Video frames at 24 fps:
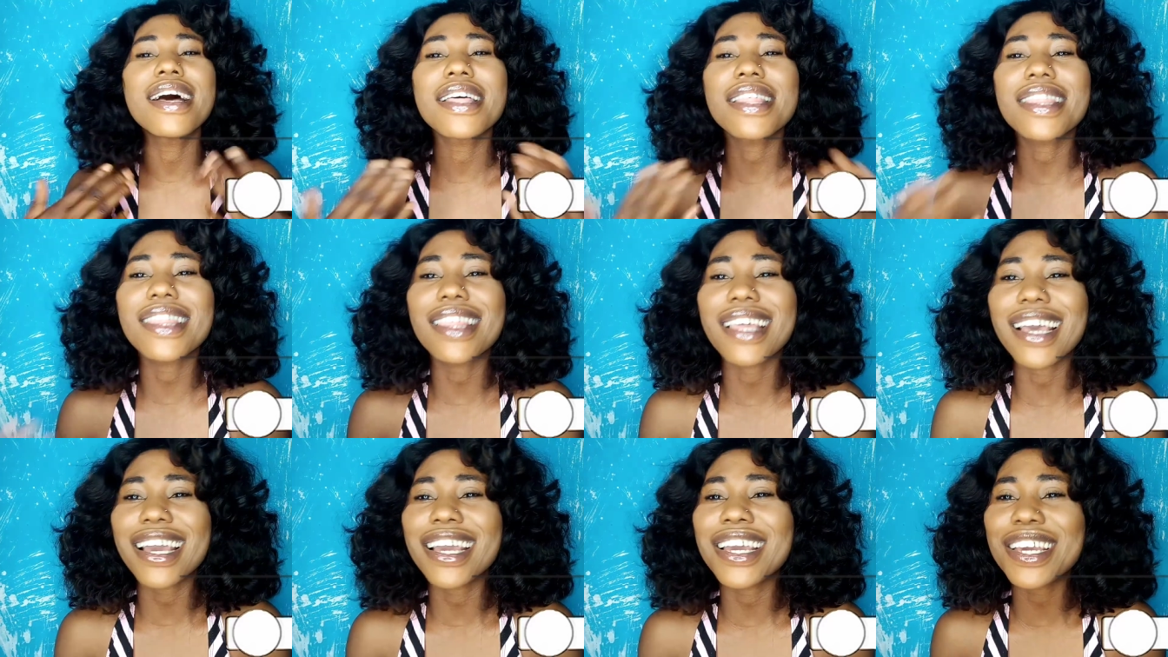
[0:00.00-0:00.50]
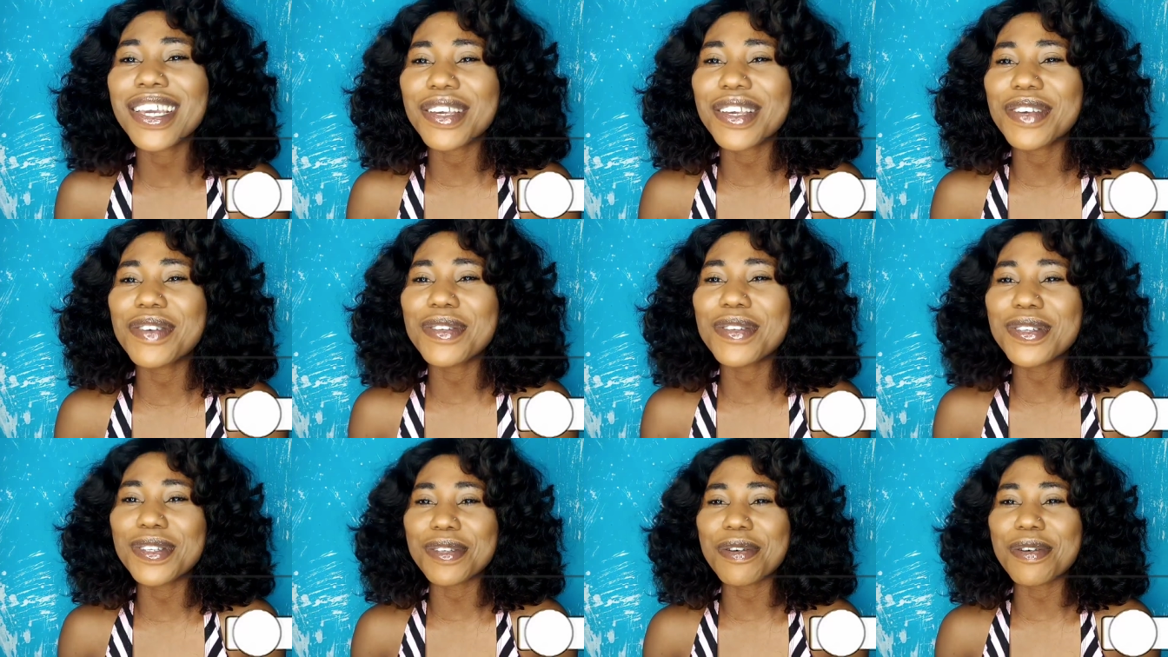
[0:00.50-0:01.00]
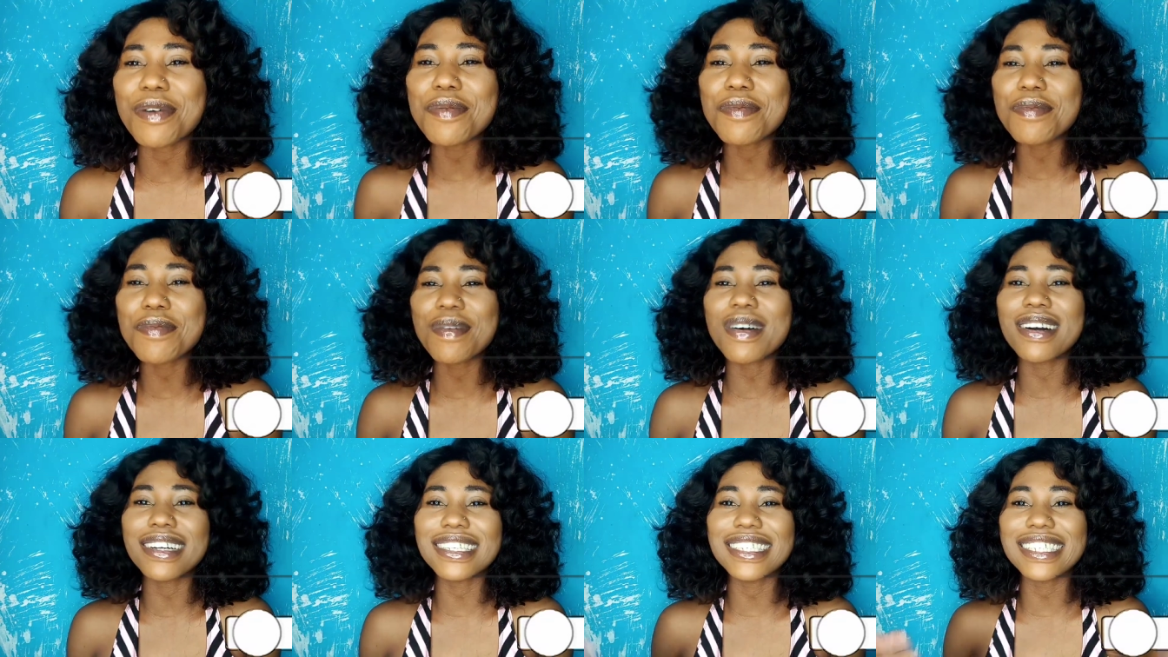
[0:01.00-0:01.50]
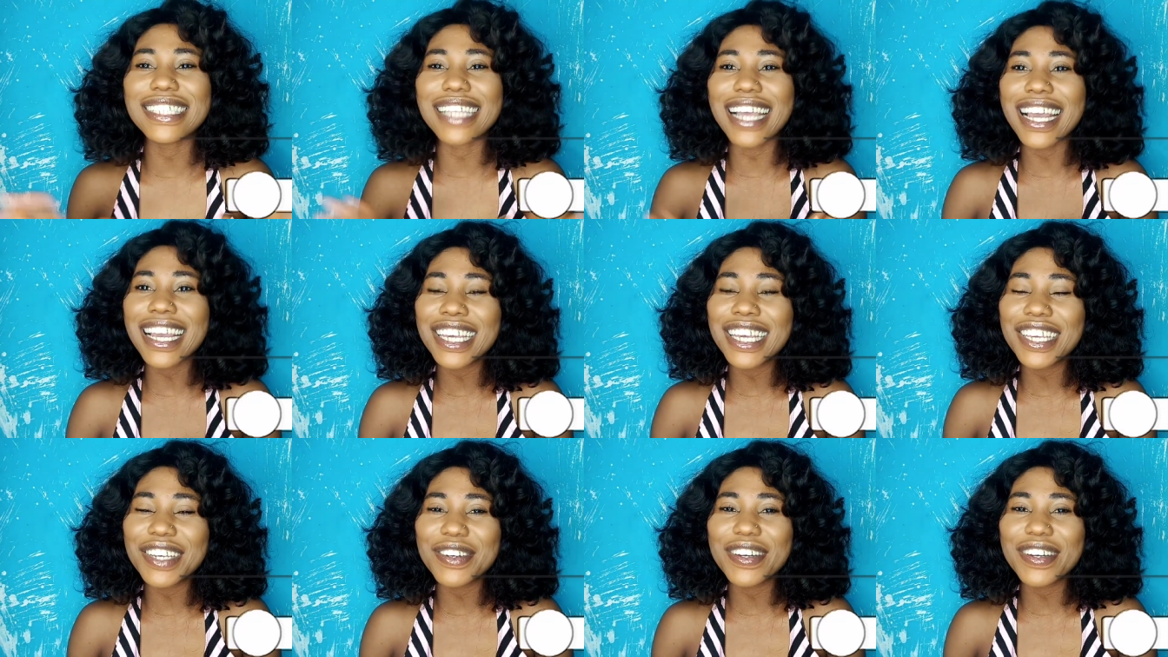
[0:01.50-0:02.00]
thank you so much.
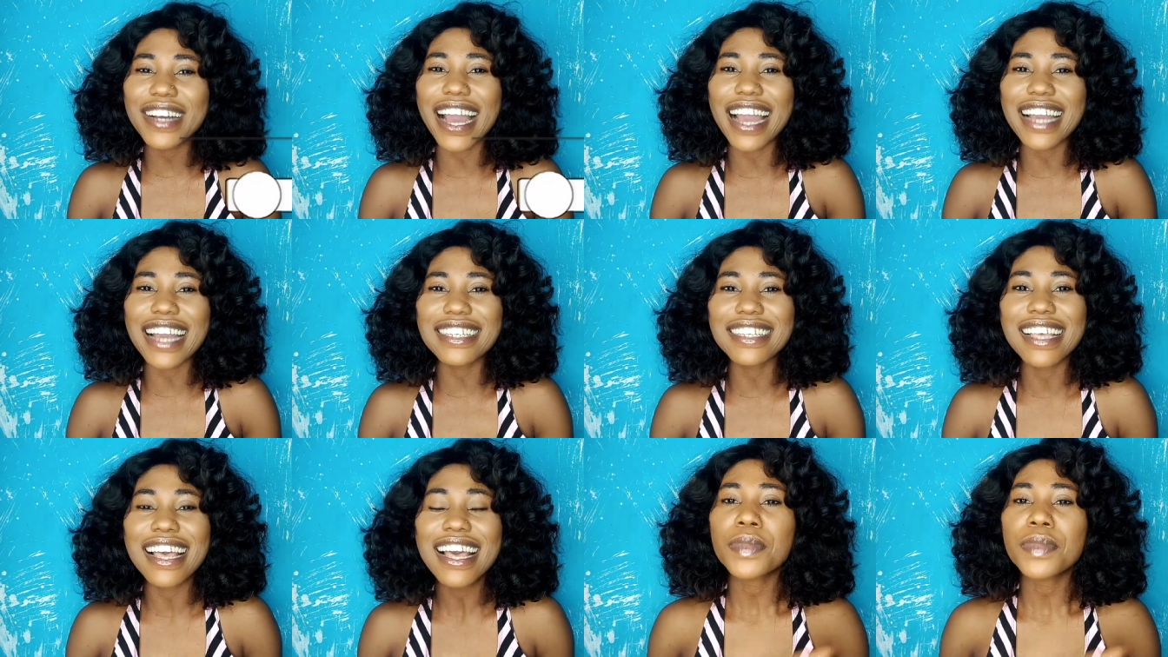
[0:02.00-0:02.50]
Thank you guys.